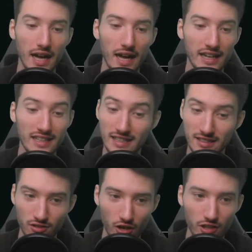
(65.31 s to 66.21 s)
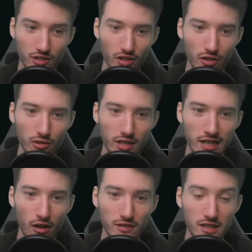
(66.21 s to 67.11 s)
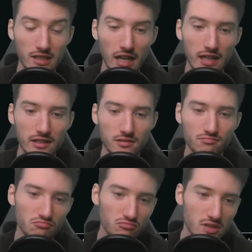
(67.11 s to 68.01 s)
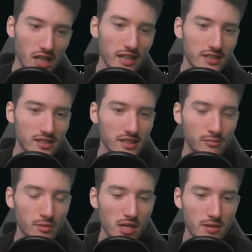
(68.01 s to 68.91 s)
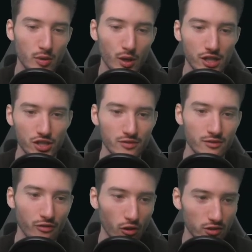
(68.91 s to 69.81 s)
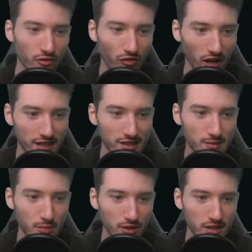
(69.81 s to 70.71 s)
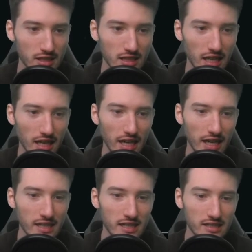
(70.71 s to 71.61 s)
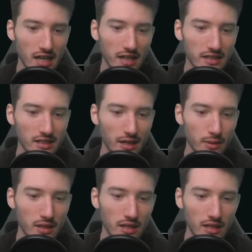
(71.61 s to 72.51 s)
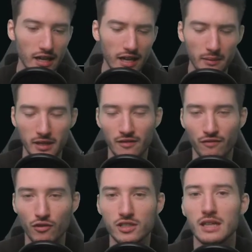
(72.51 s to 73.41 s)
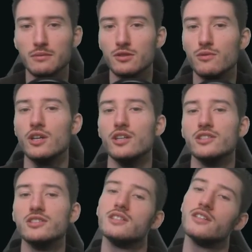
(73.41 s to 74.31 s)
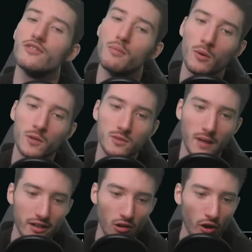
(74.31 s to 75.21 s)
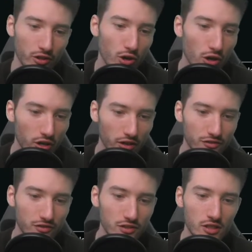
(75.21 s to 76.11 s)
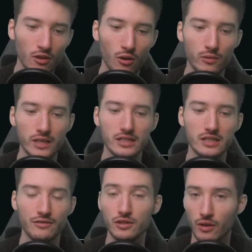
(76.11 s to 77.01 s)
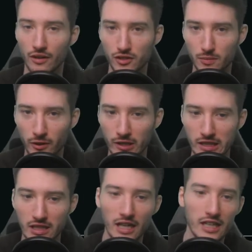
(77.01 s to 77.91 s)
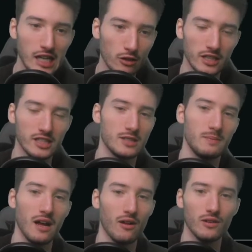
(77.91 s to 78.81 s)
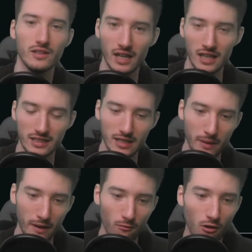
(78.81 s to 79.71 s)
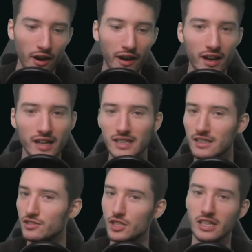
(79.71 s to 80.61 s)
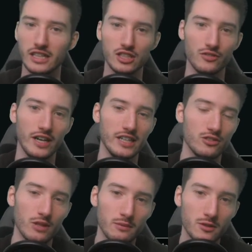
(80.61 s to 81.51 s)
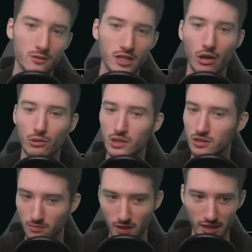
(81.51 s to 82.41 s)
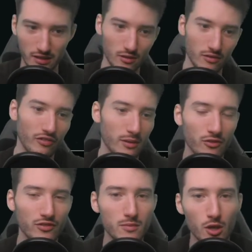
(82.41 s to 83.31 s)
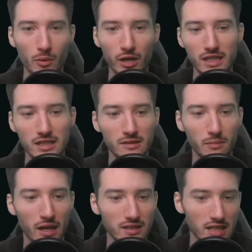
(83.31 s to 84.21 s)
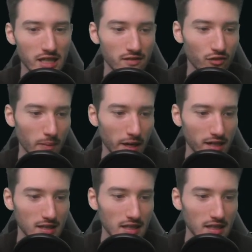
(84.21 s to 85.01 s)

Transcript: It is not though, and Lofty Denial does a similar impression with all your flying spirits in this archetype. And I mean, if worst comes to worst, if your opponent is playing on curve, you can always, if you don't have a spirit, counter the spell unless they pay 1, just like a Javai Disruption would counter, I don't know, a Fable of the Mirror Breaker in the past Standard format.